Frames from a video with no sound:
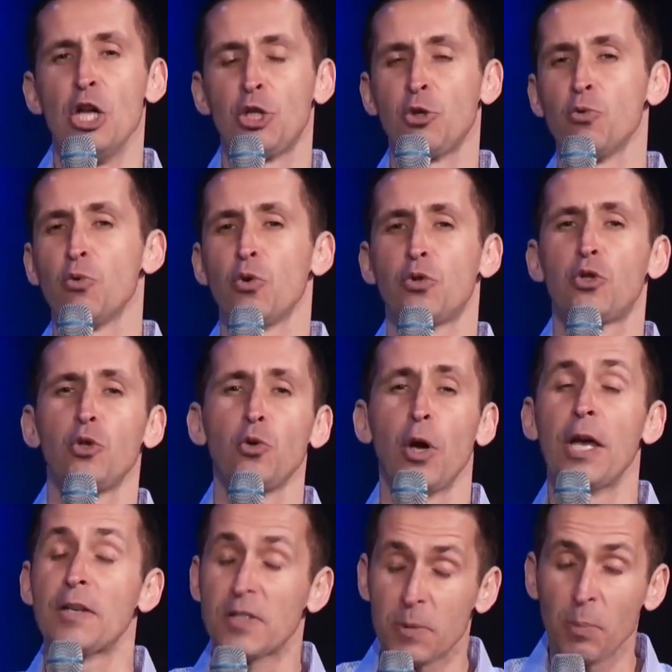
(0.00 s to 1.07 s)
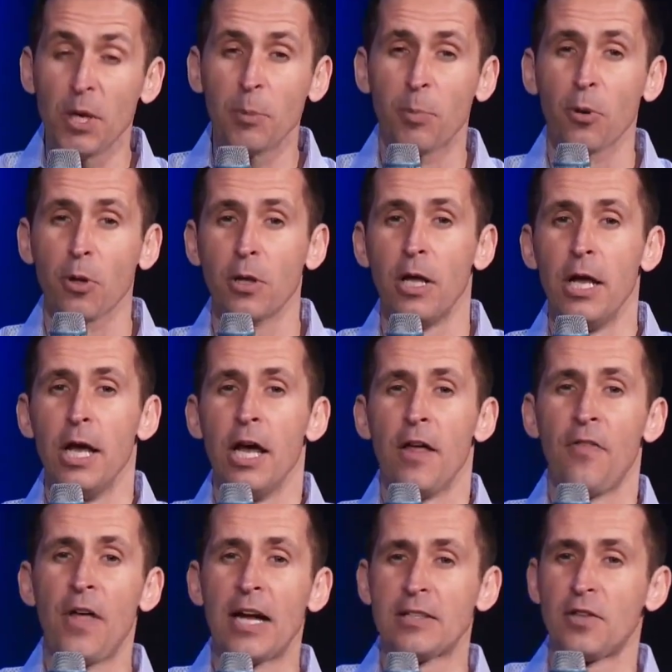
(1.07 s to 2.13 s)
to his people,
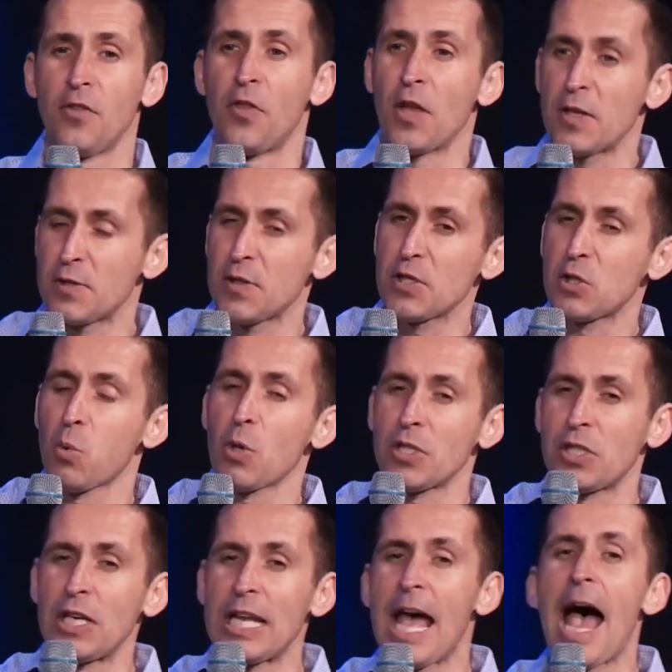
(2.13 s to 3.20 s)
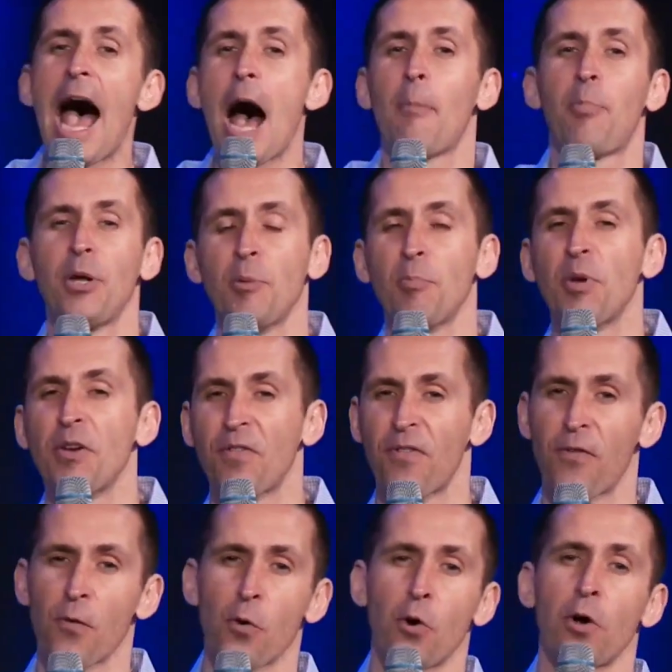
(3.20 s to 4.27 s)
that this is what's going to happen
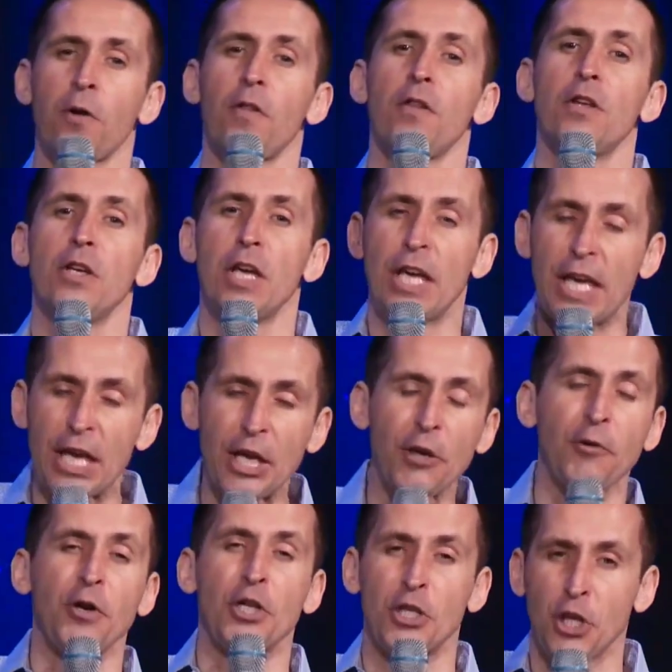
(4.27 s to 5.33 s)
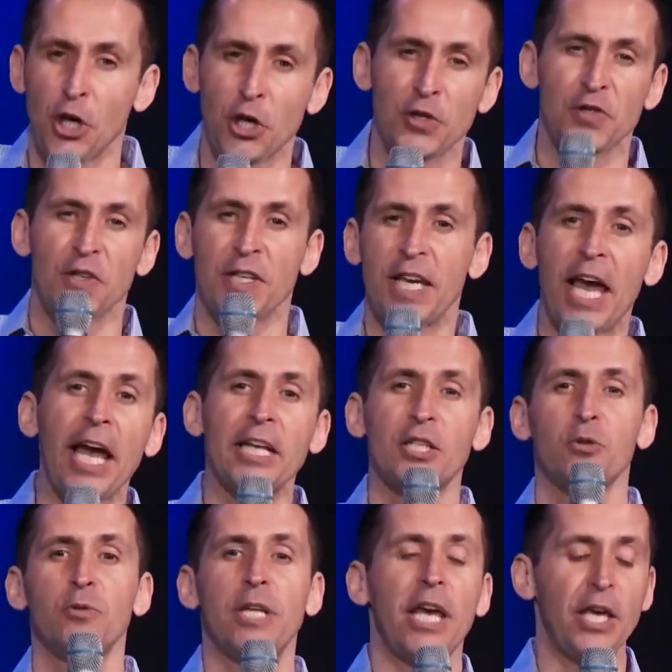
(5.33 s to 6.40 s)
before he returns again
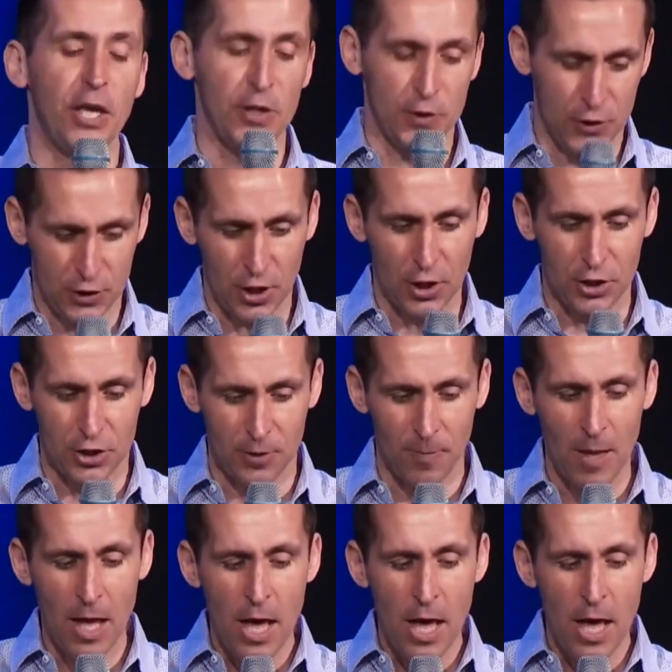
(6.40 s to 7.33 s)
to take his church.